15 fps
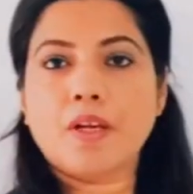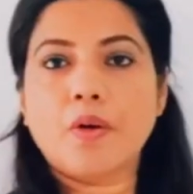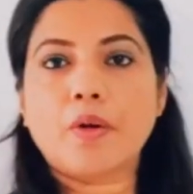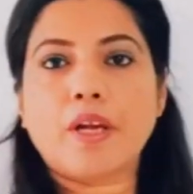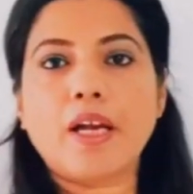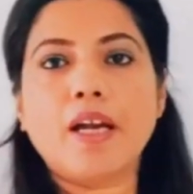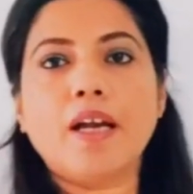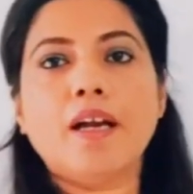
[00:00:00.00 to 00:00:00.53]

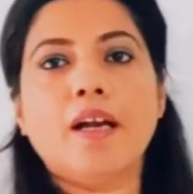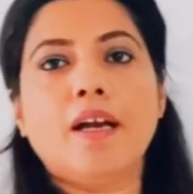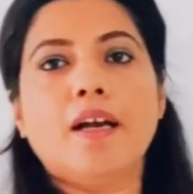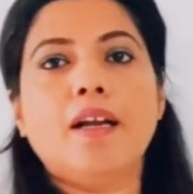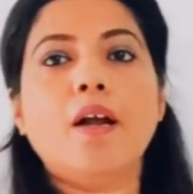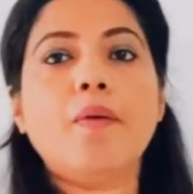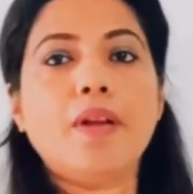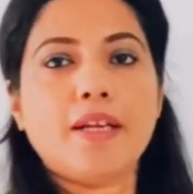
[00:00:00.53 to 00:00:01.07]
Okay.
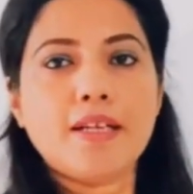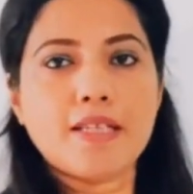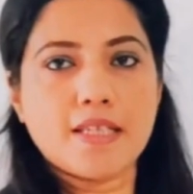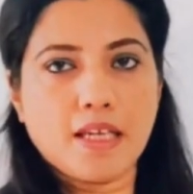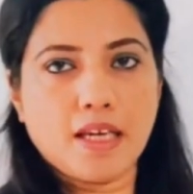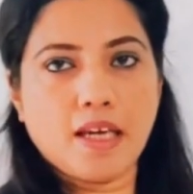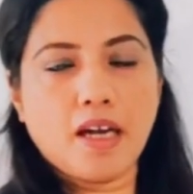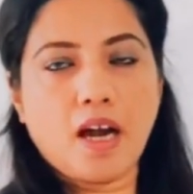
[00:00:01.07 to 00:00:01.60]
Now let us
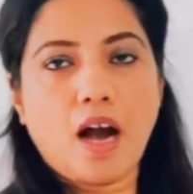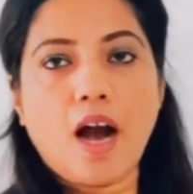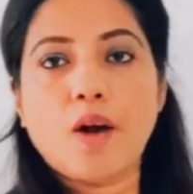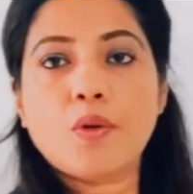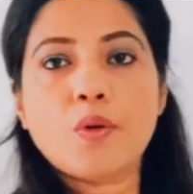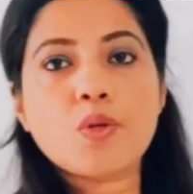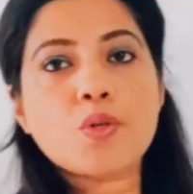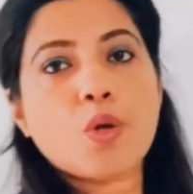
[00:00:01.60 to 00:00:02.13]
see
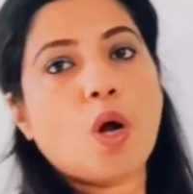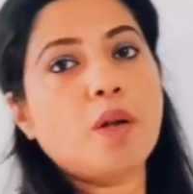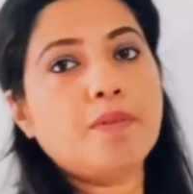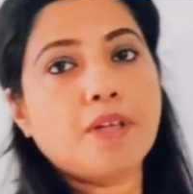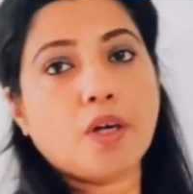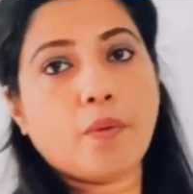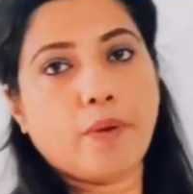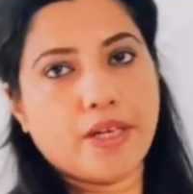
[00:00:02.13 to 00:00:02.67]
how to solve the